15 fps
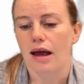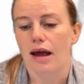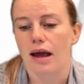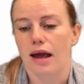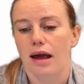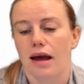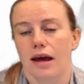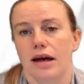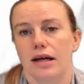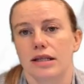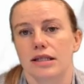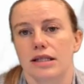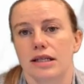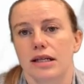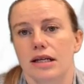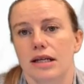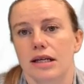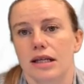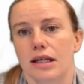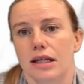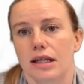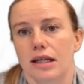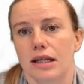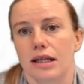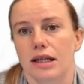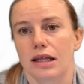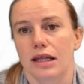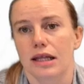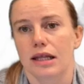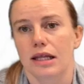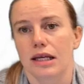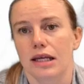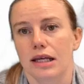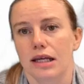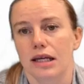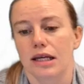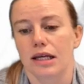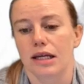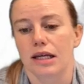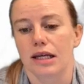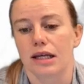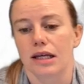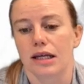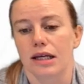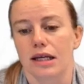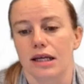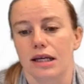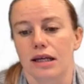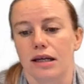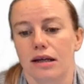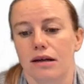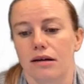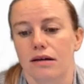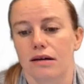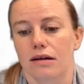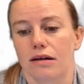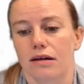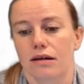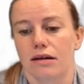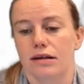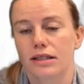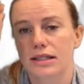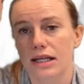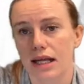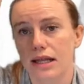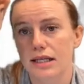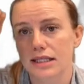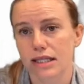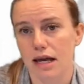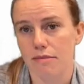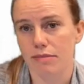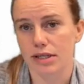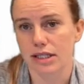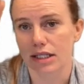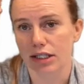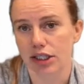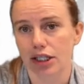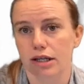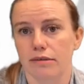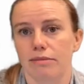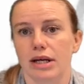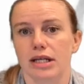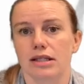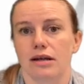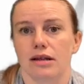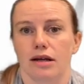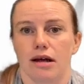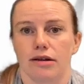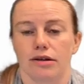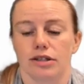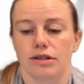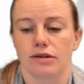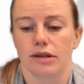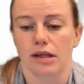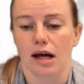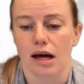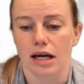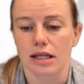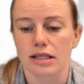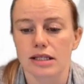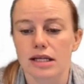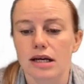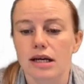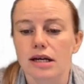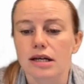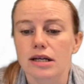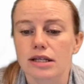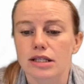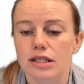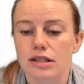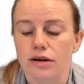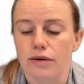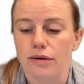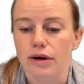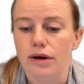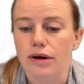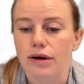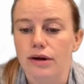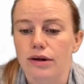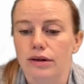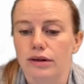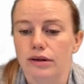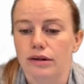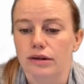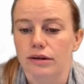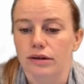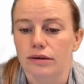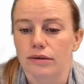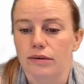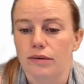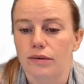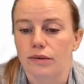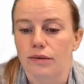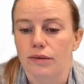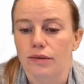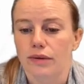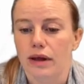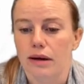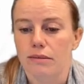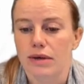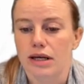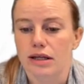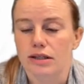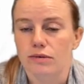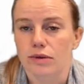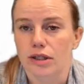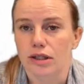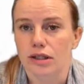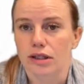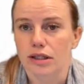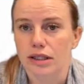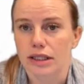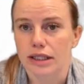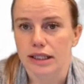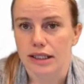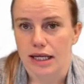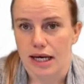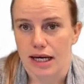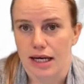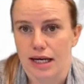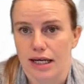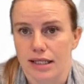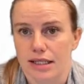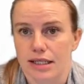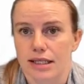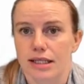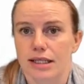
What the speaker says: and in the same position based on the other two lines. So that means we're looking at